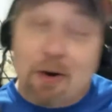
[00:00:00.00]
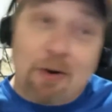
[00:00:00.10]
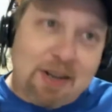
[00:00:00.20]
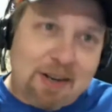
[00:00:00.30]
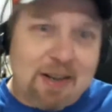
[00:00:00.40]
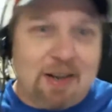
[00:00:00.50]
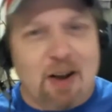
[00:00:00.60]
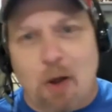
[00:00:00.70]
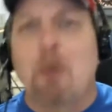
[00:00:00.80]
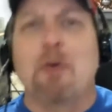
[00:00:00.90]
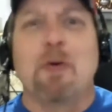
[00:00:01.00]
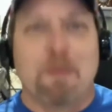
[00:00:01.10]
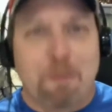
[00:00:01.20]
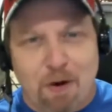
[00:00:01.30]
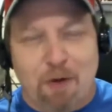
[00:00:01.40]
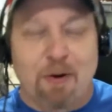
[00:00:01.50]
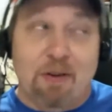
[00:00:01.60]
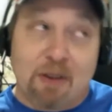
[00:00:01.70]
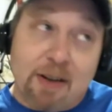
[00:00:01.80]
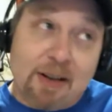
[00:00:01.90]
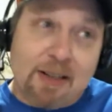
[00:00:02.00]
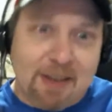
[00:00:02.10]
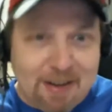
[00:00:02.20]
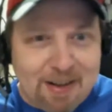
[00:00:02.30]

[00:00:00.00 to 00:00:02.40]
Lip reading: Oh, they did. No, they won't do it 4 in a row. Well, they